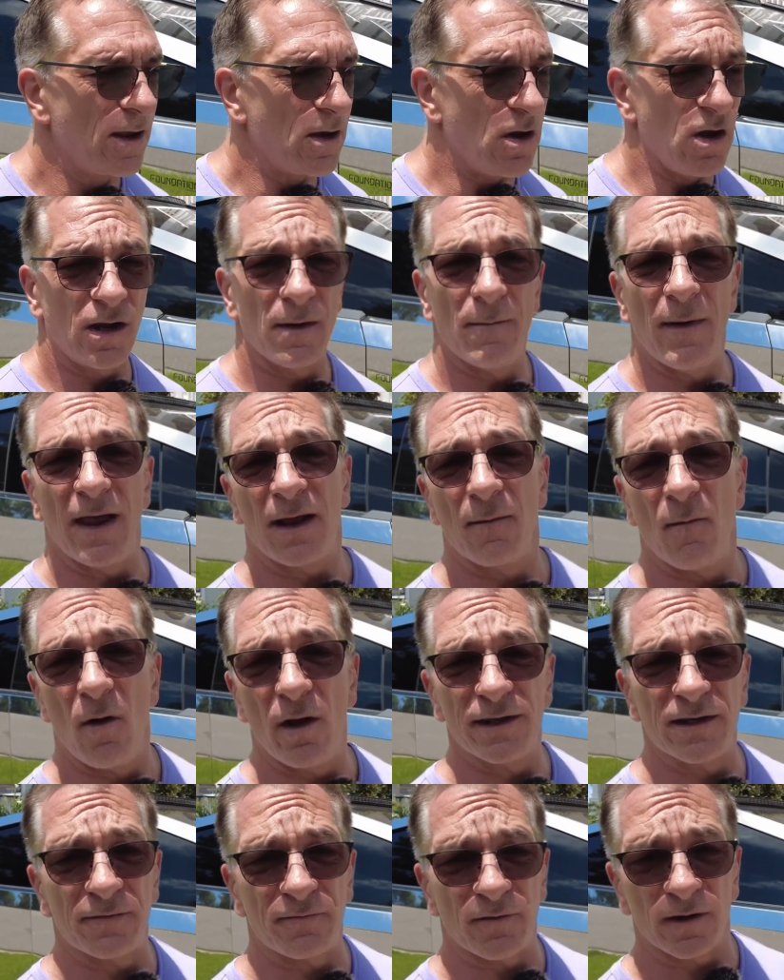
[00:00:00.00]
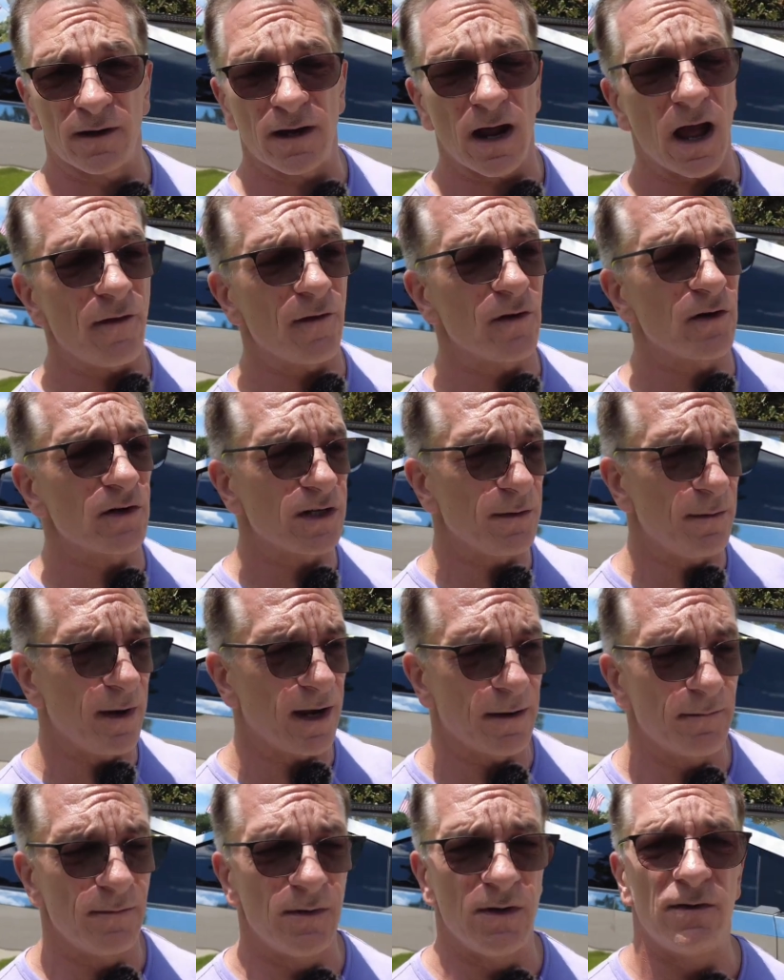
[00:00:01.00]
You can make them all different colors. You
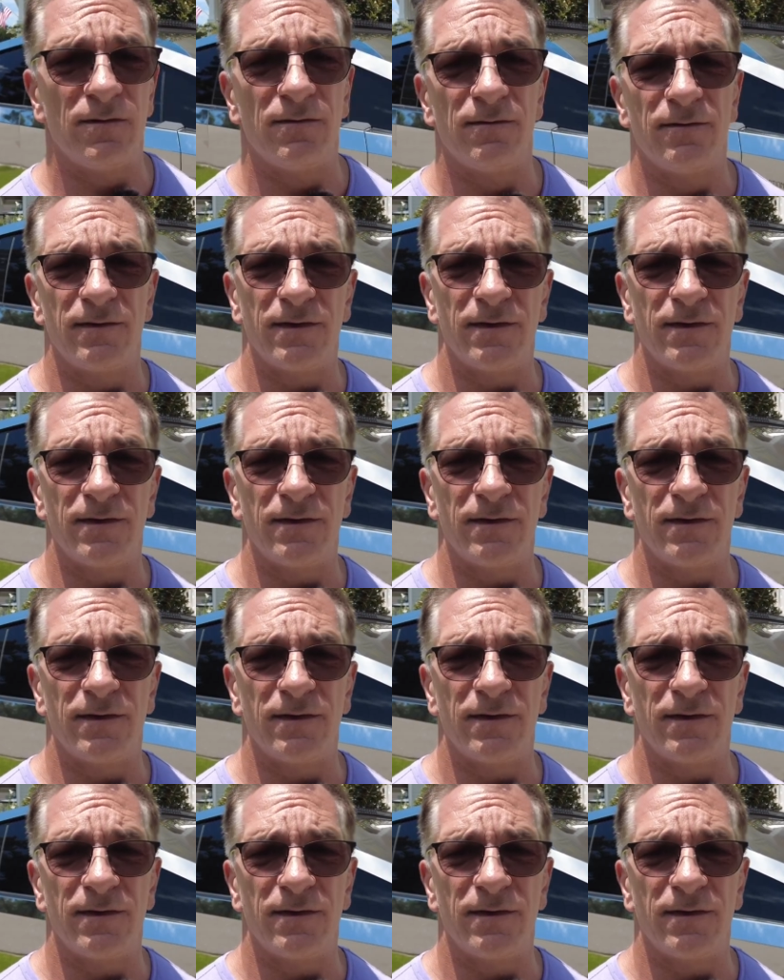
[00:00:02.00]
make them